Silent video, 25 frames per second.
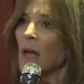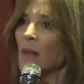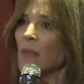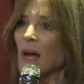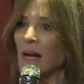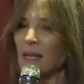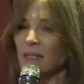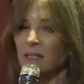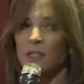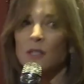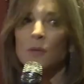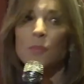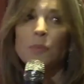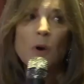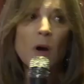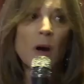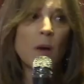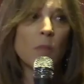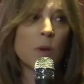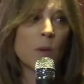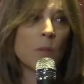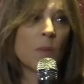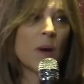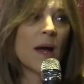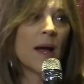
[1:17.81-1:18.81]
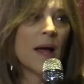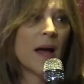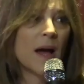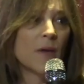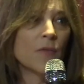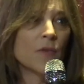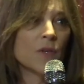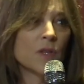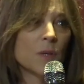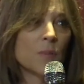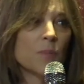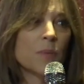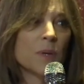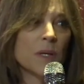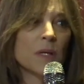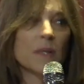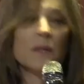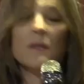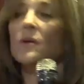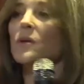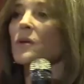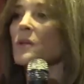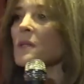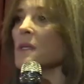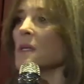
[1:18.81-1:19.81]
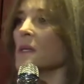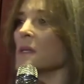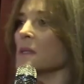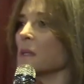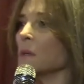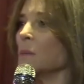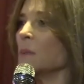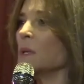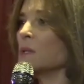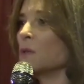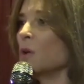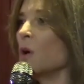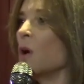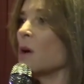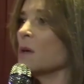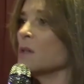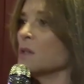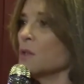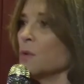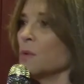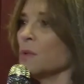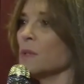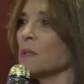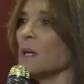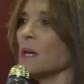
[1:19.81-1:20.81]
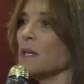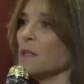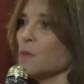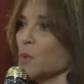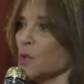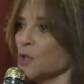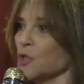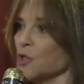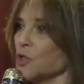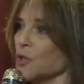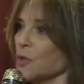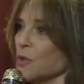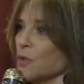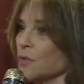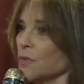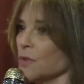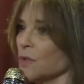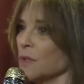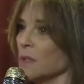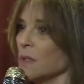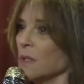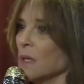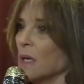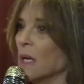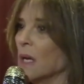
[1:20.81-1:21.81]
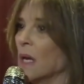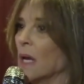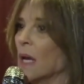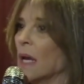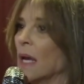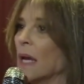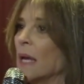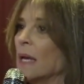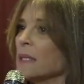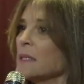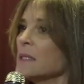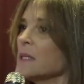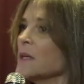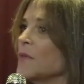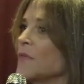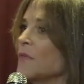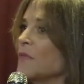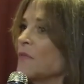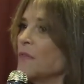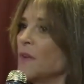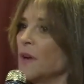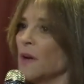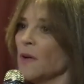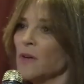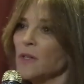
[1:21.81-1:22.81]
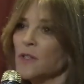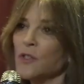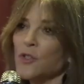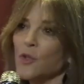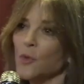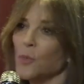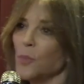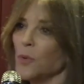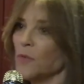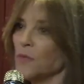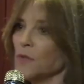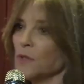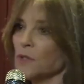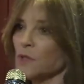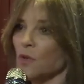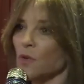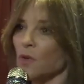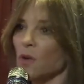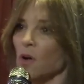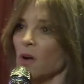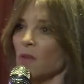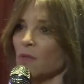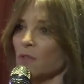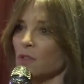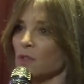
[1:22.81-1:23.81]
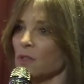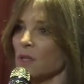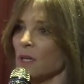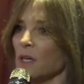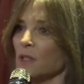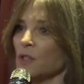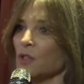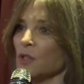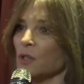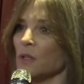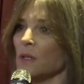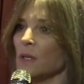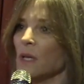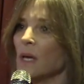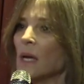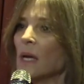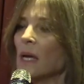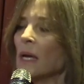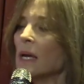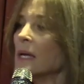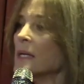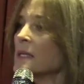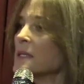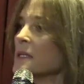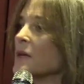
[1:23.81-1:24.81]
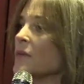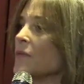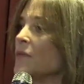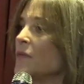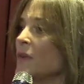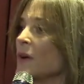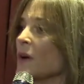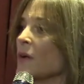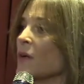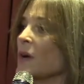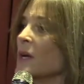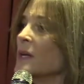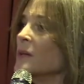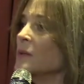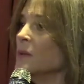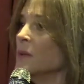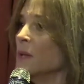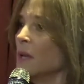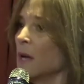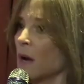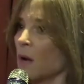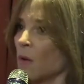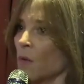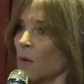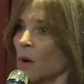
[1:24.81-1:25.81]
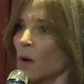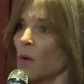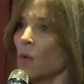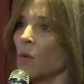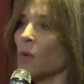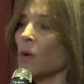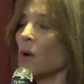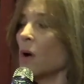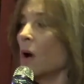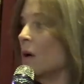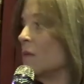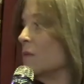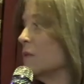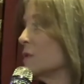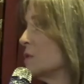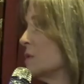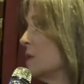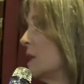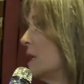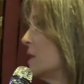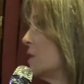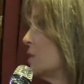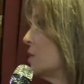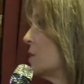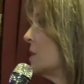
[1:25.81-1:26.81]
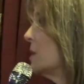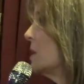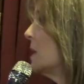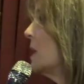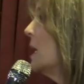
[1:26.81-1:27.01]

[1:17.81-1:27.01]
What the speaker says: That's the problem I have with the political system. It talks to us like we're children. It's a very superficial conversation. It's a very narrow conversation.